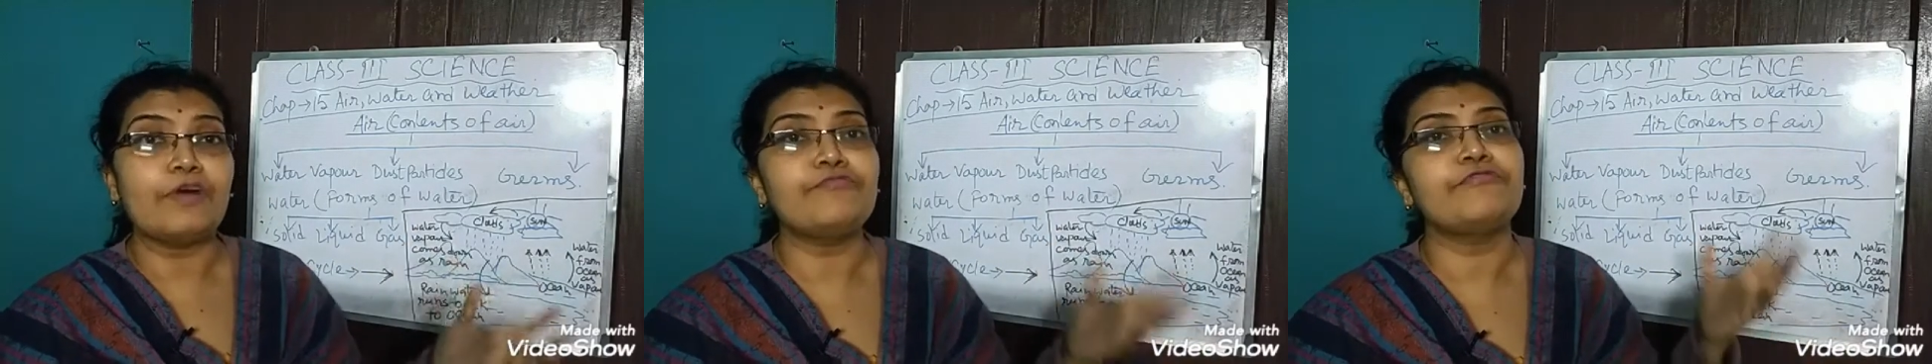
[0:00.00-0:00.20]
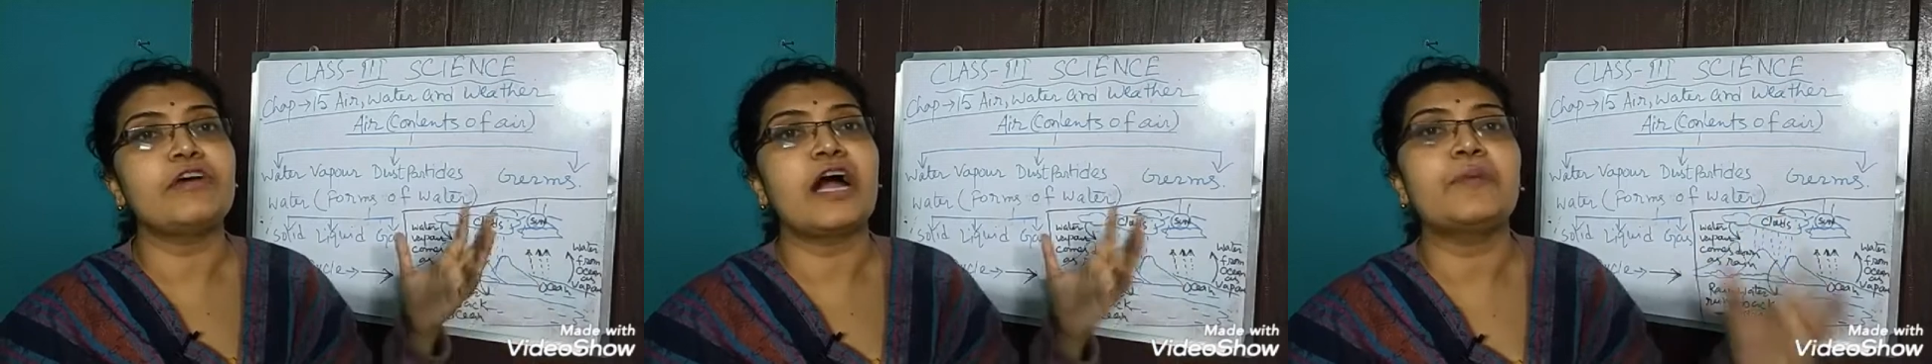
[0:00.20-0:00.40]

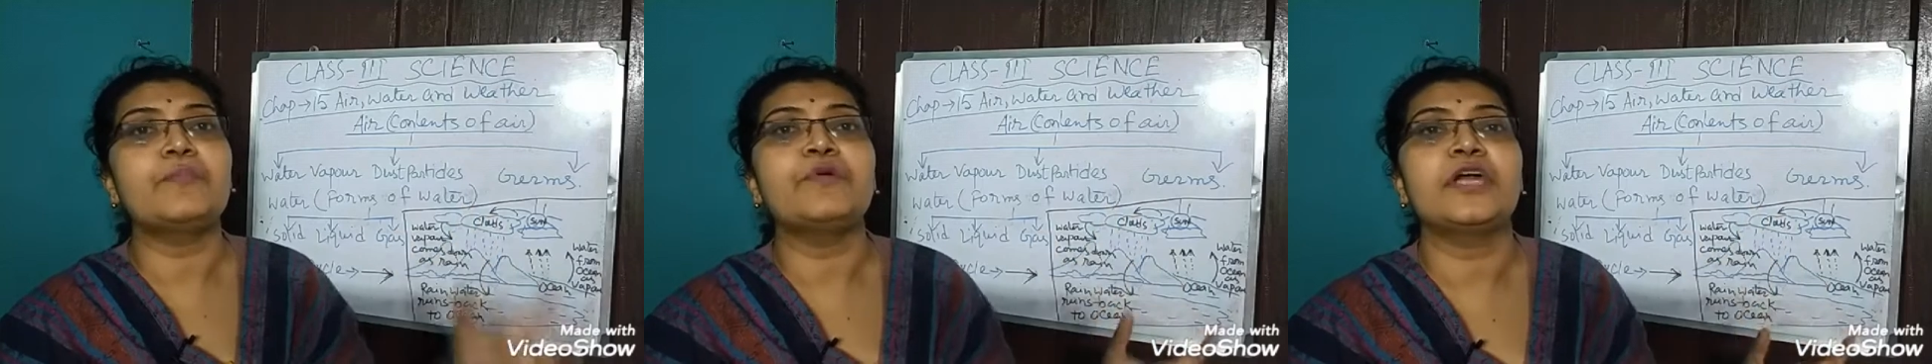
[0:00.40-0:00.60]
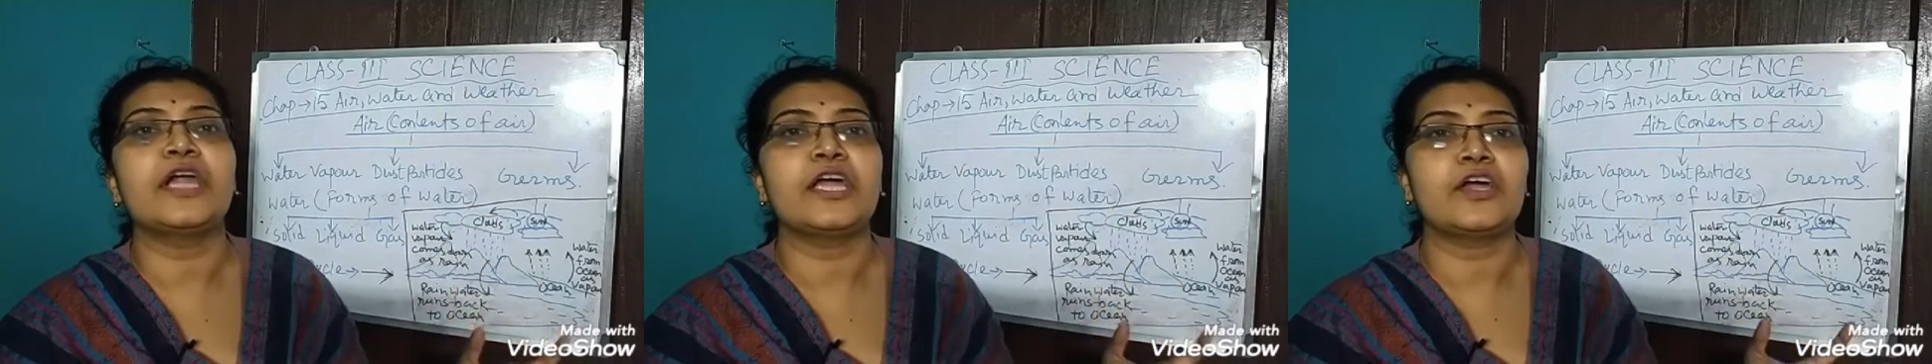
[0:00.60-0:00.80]
of
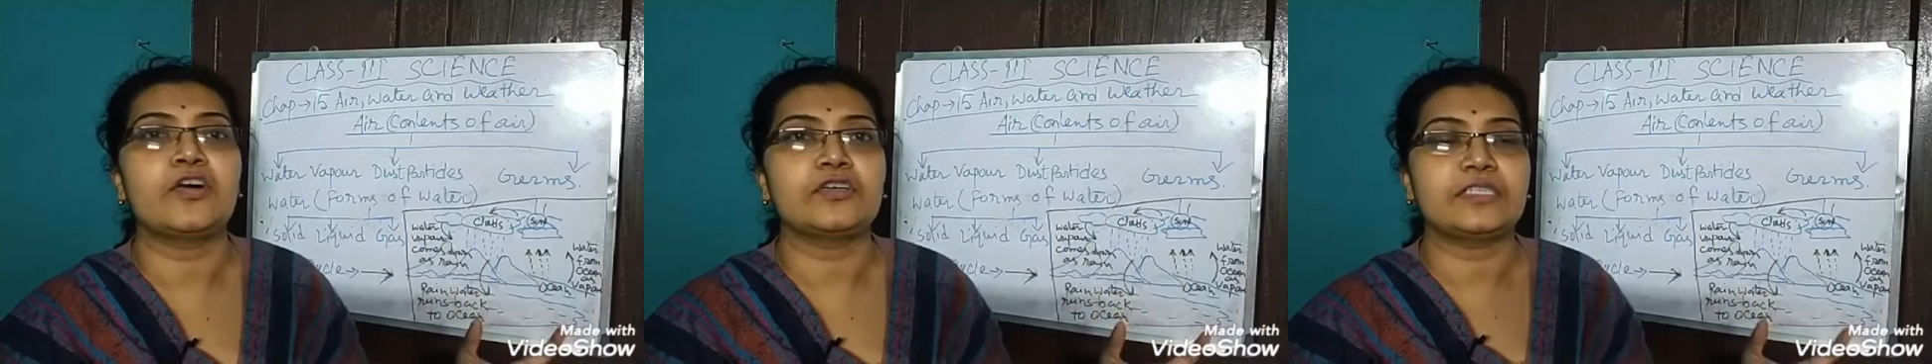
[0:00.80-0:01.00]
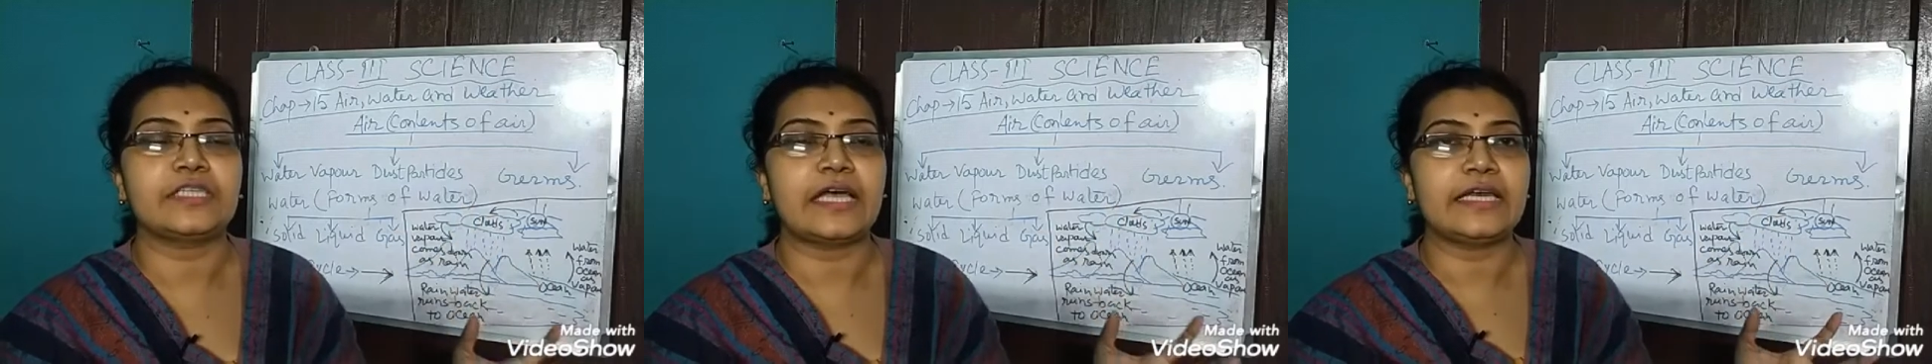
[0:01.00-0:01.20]
carbon
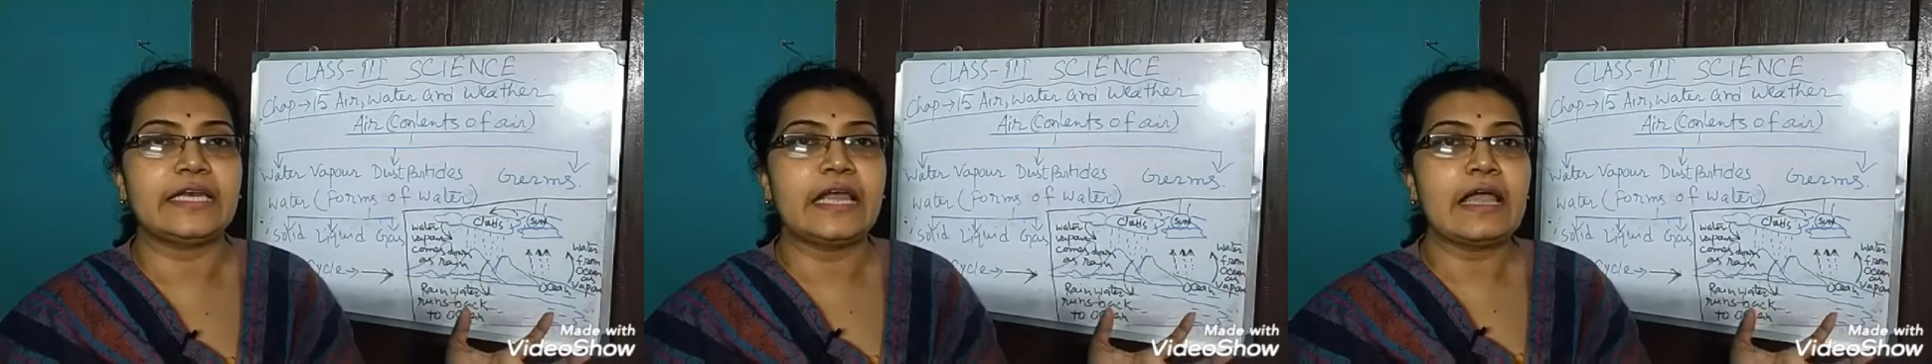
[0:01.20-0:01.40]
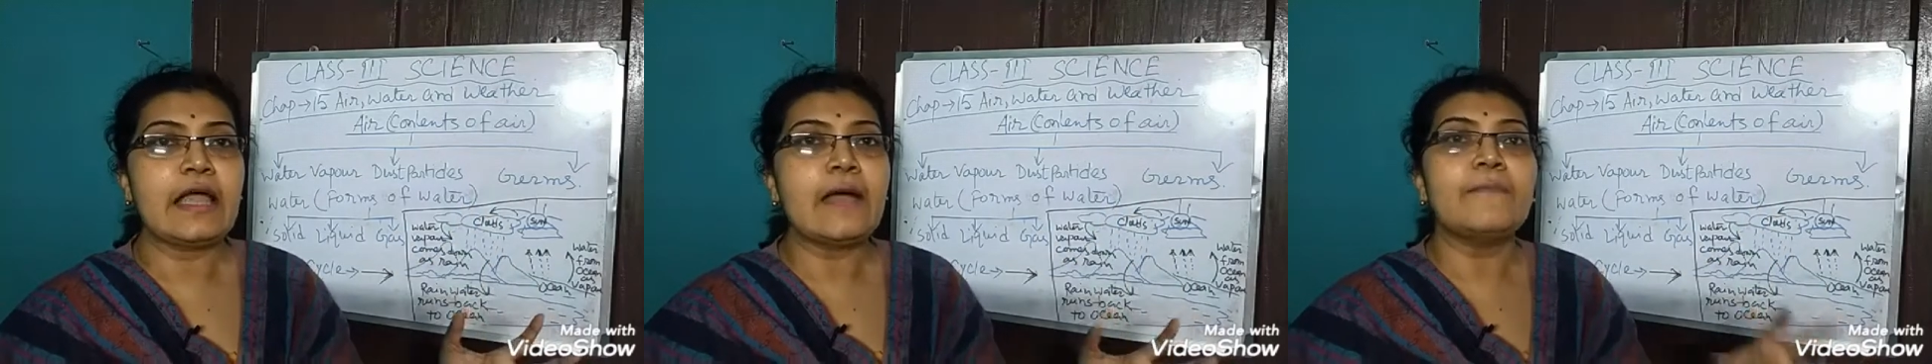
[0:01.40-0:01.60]

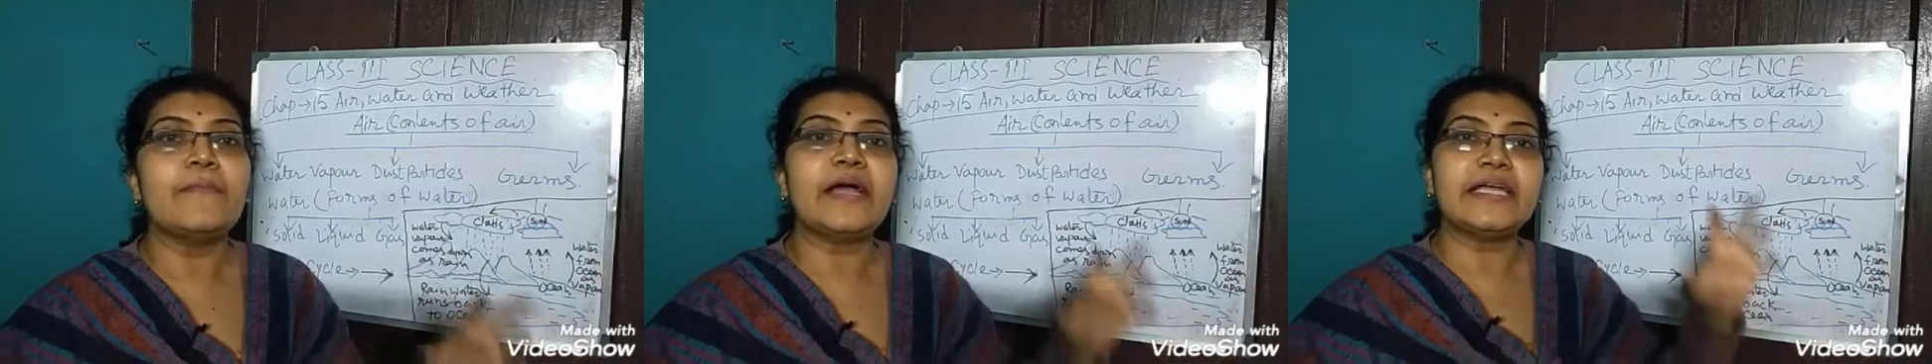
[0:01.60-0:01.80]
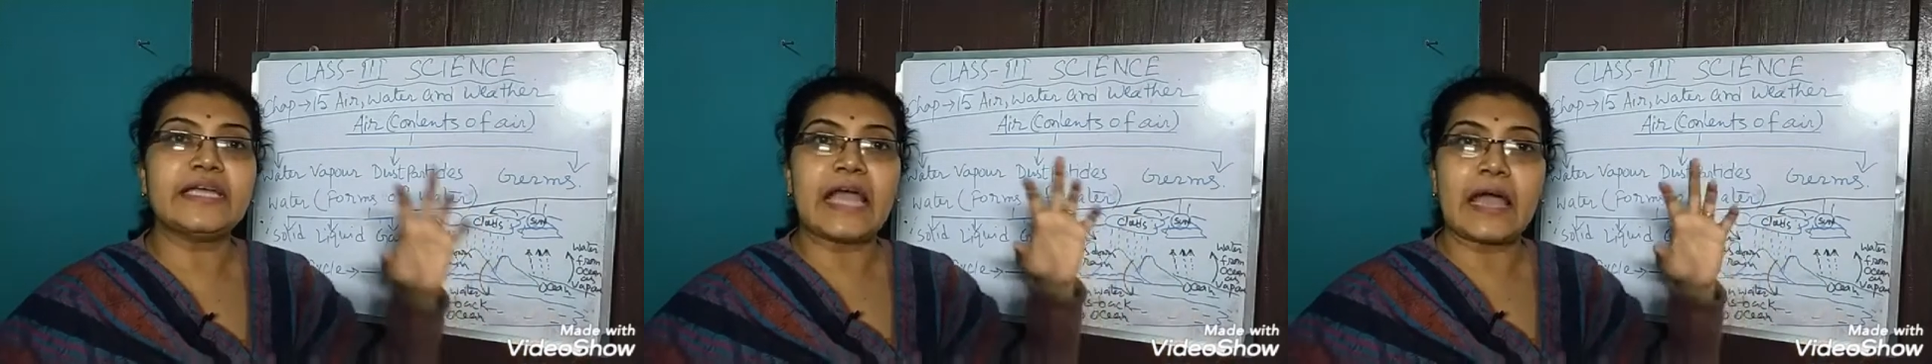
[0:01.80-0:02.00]
dioxide
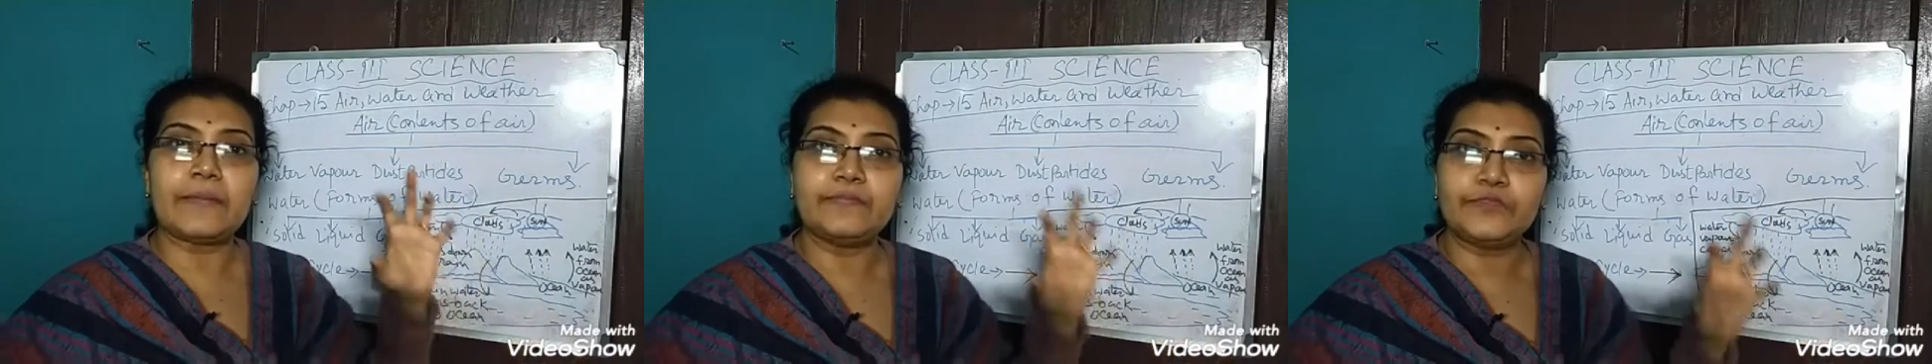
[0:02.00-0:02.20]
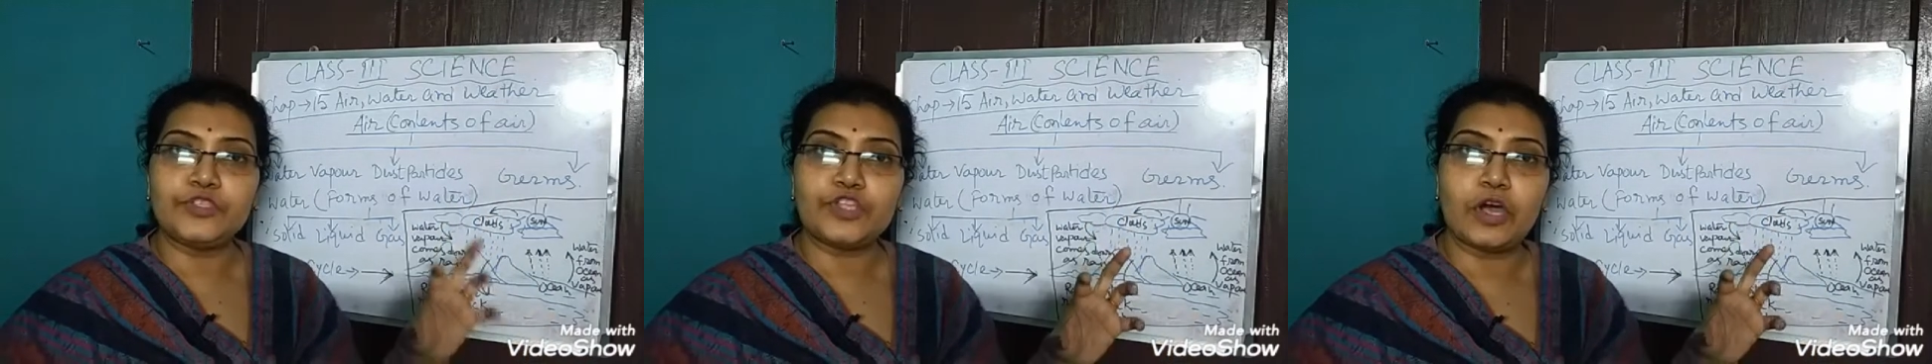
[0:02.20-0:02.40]
by
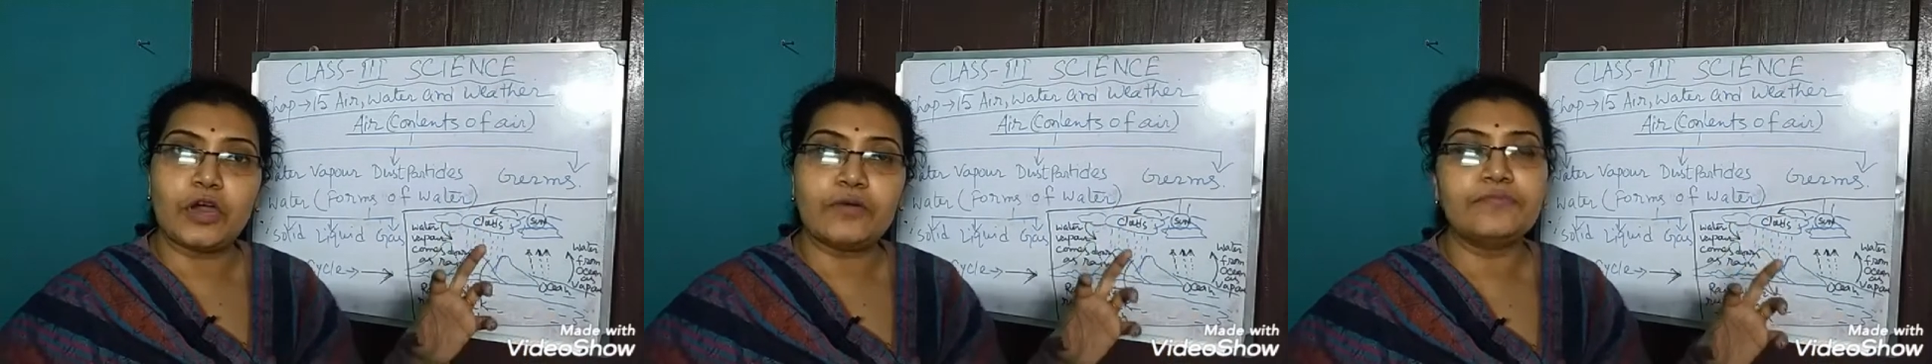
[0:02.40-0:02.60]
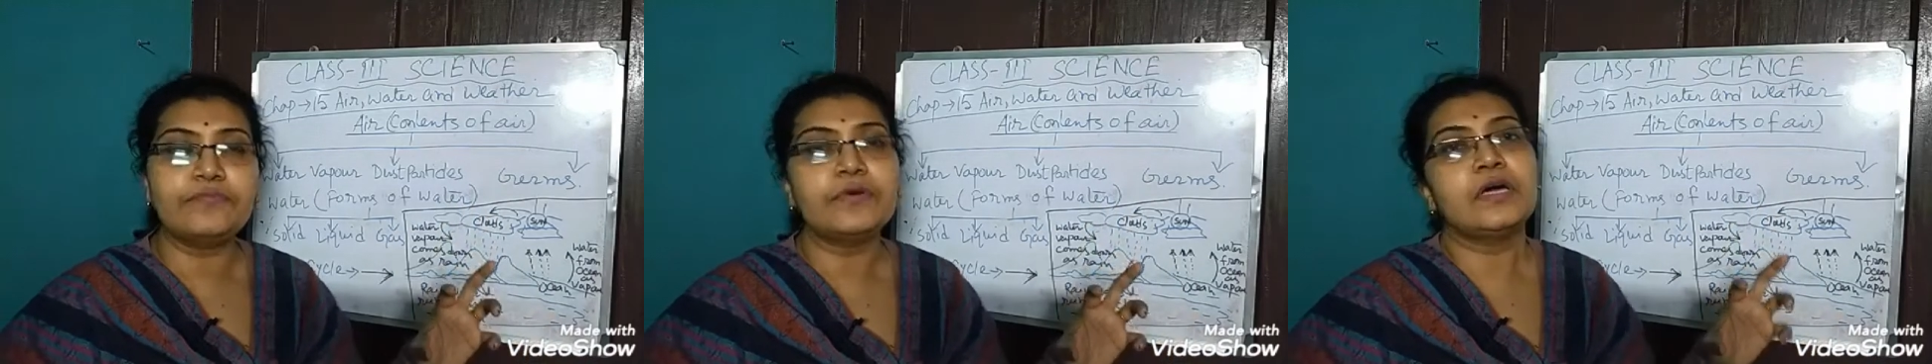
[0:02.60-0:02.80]

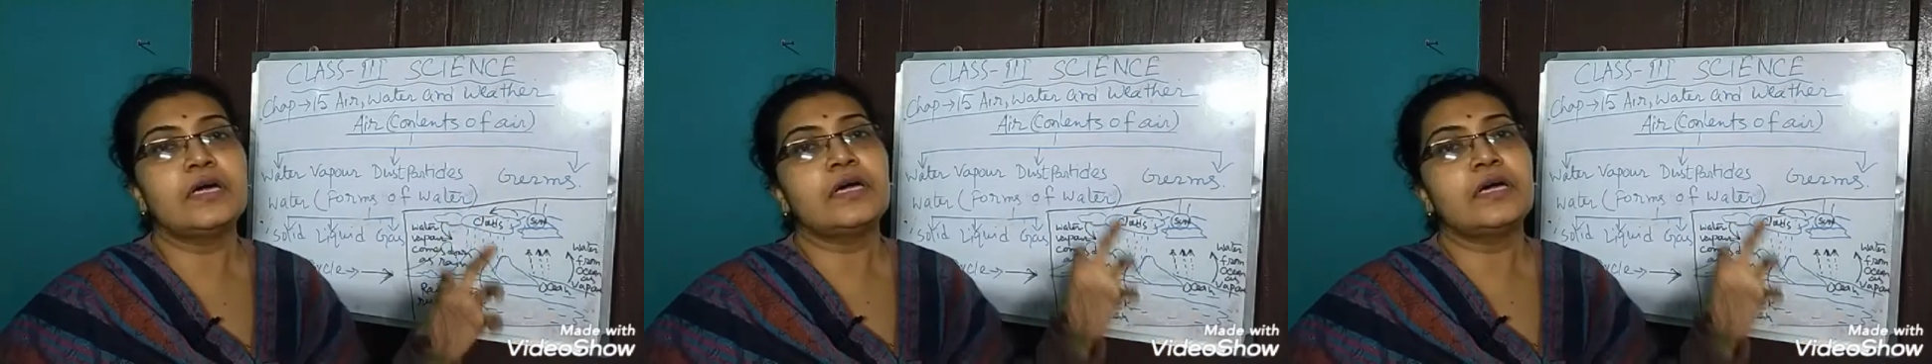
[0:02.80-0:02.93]
absorb